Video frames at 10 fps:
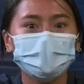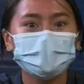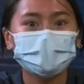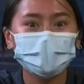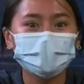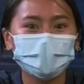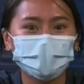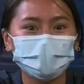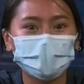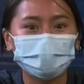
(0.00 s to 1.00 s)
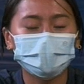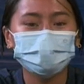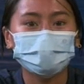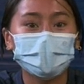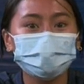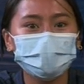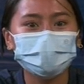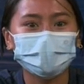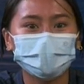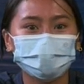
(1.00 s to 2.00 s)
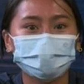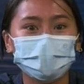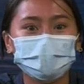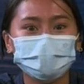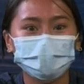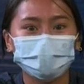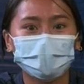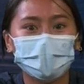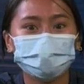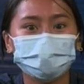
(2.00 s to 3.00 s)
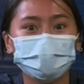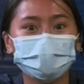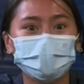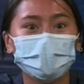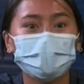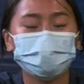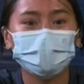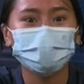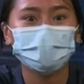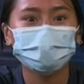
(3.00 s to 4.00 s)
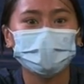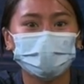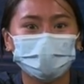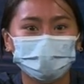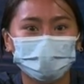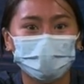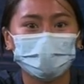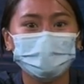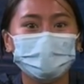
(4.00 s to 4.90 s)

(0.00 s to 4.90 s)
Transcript: Six students have been randomly selected from the senior class to receive a $25 gift card.